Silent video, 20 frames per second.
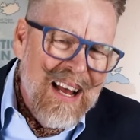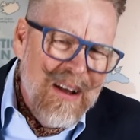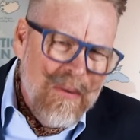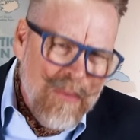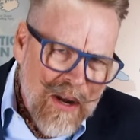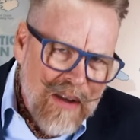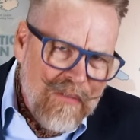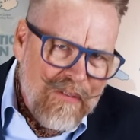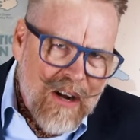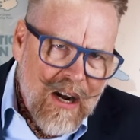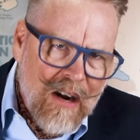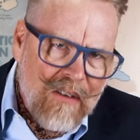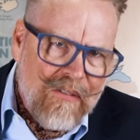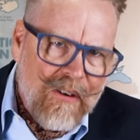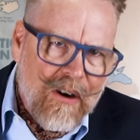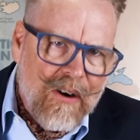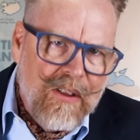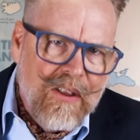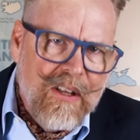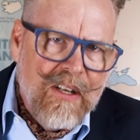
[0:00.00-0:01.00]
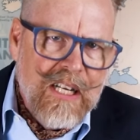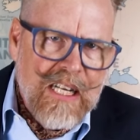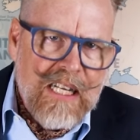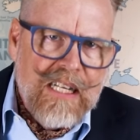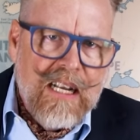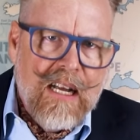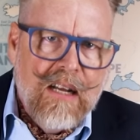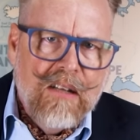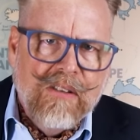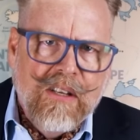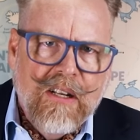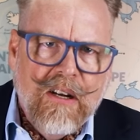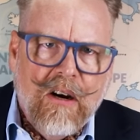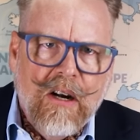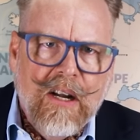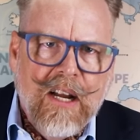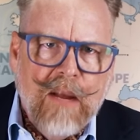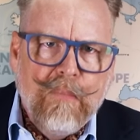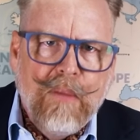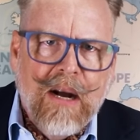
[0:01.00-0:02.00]
and we have covered the details in
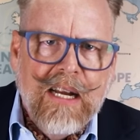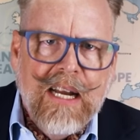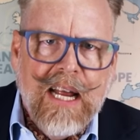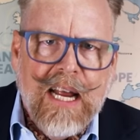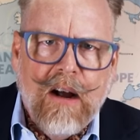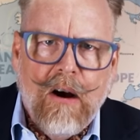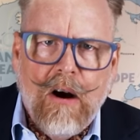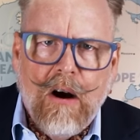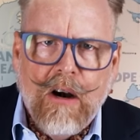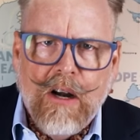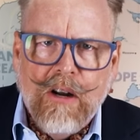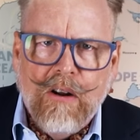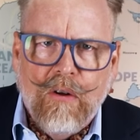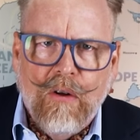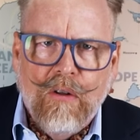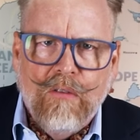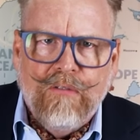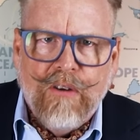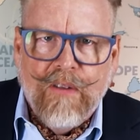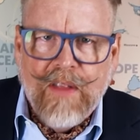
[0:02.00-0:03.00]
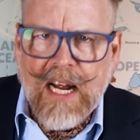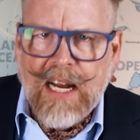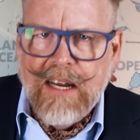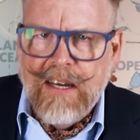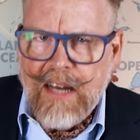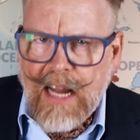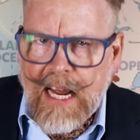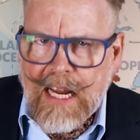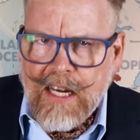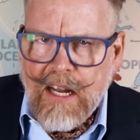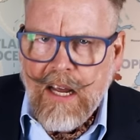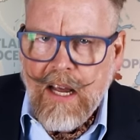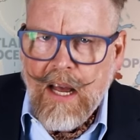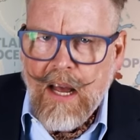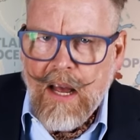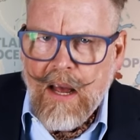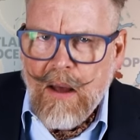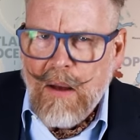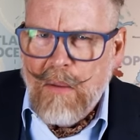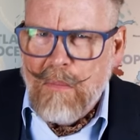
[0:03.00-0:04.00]
our day by day article for that date.
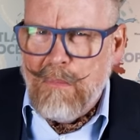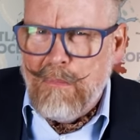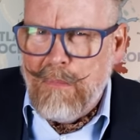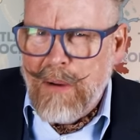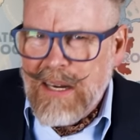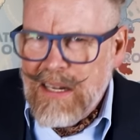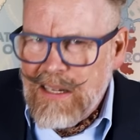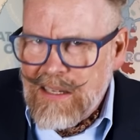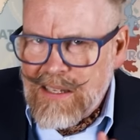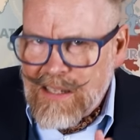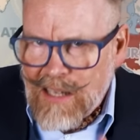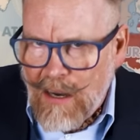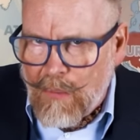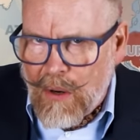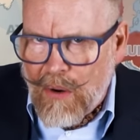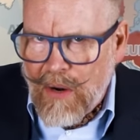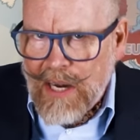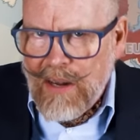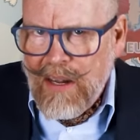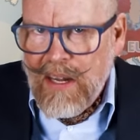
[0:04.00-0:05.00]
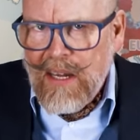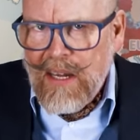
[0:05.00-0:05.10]
But in summary,